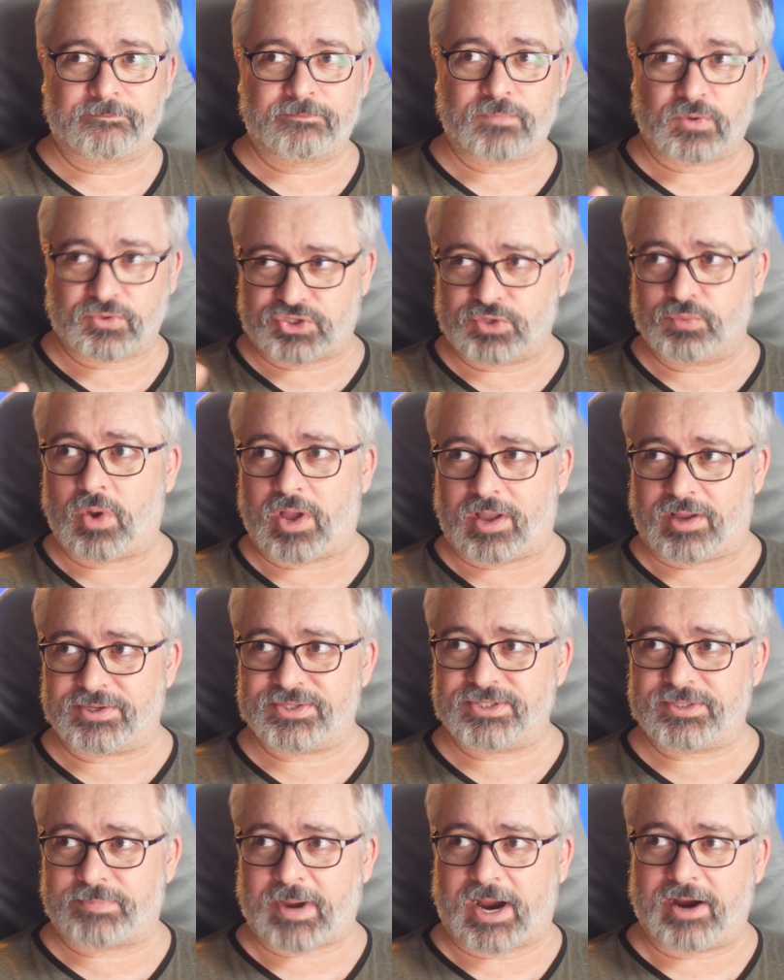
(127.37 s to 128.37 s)
Well, she
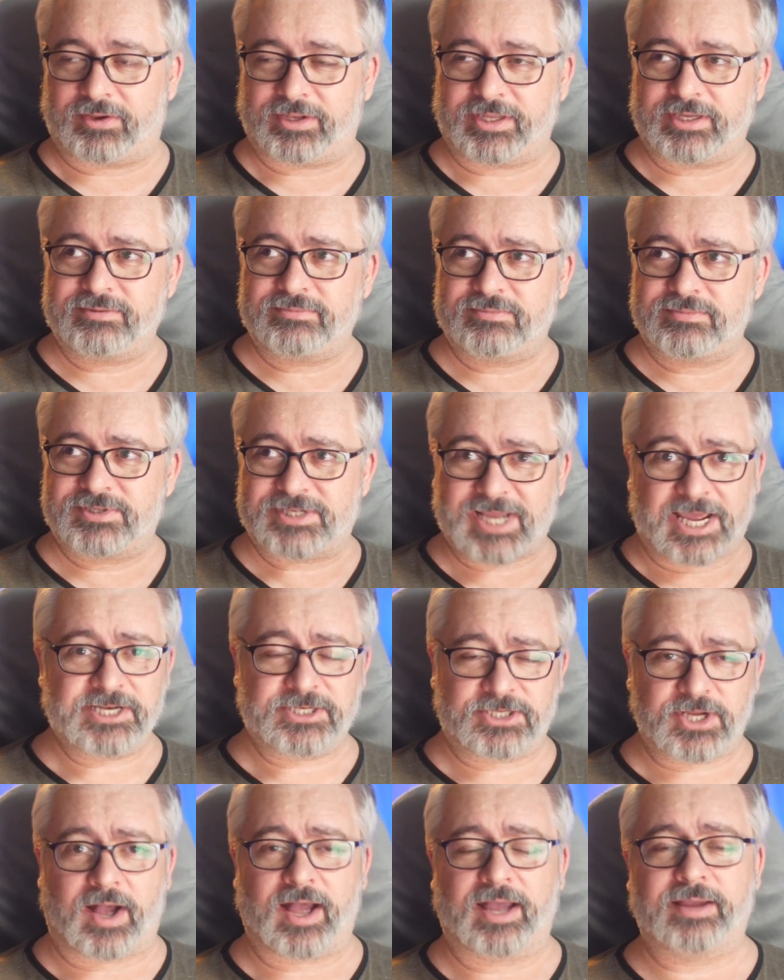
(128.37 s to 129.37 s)
was, apparently,
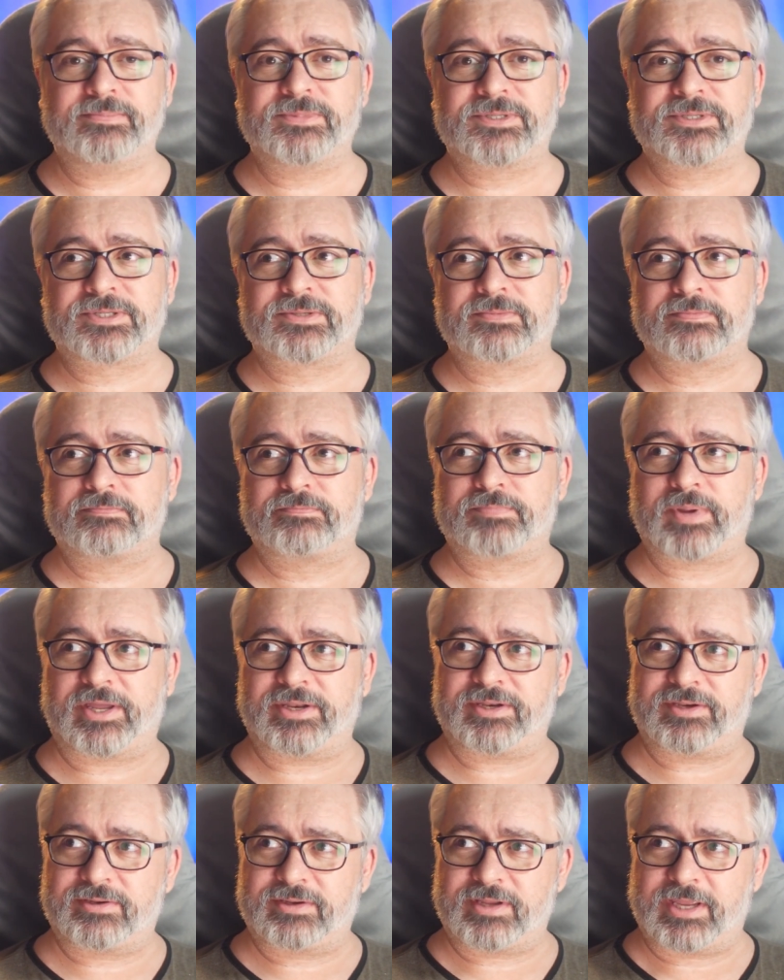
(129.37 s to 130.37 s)
10 times,
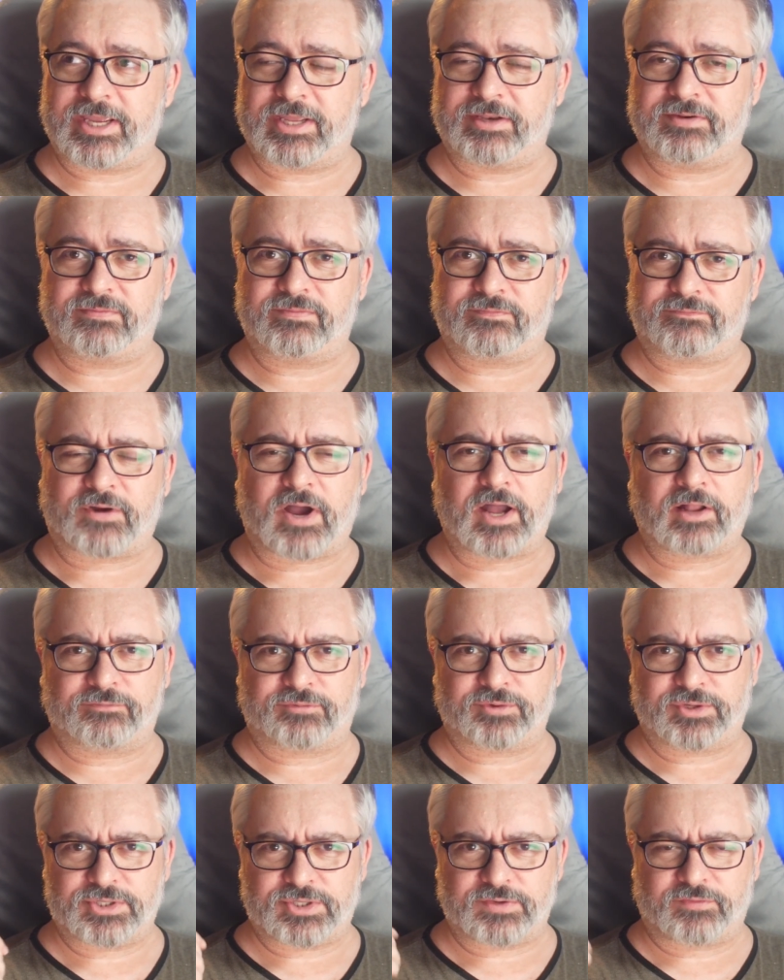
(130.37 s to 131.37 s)
but in file
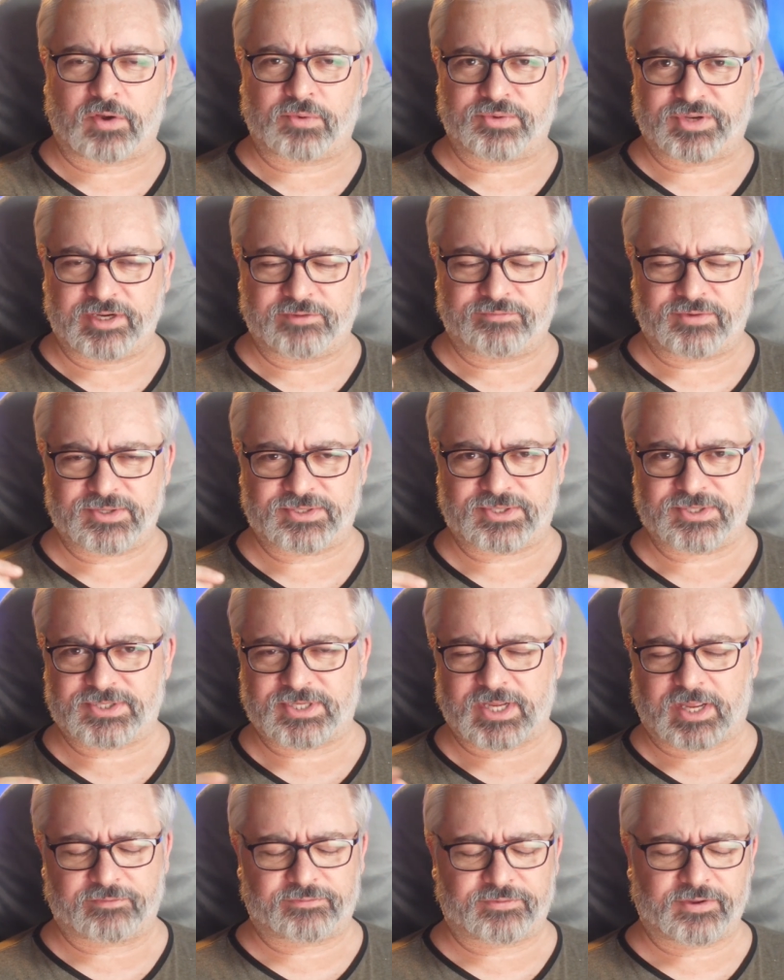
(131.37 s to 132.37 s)
footage of old interviews and
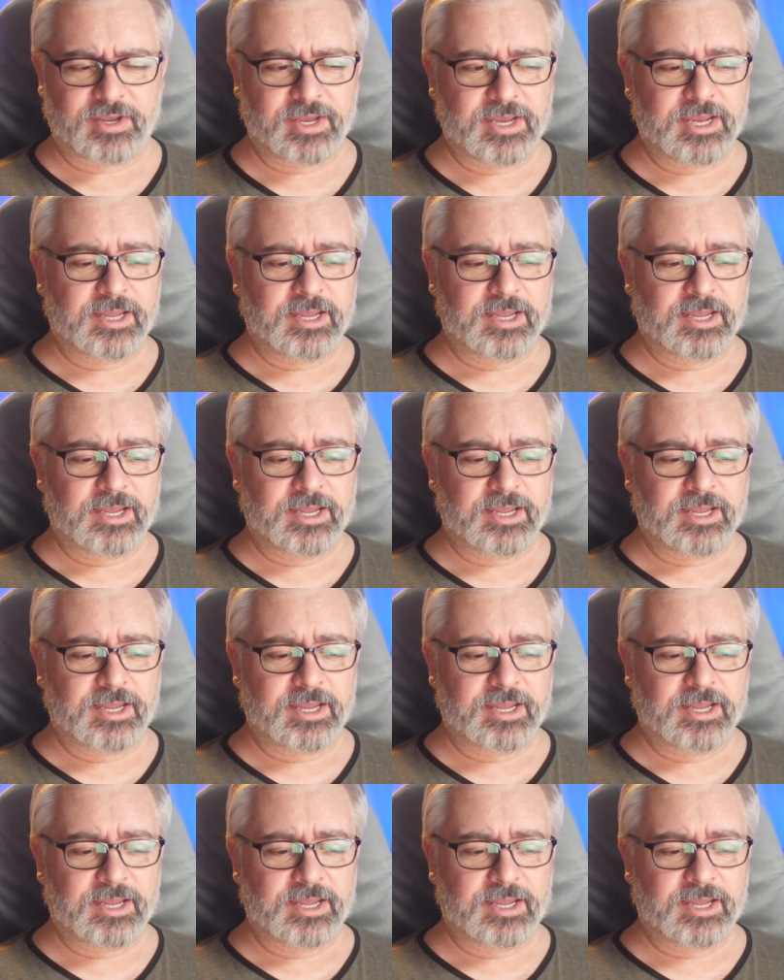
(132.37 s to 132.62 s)
stuff.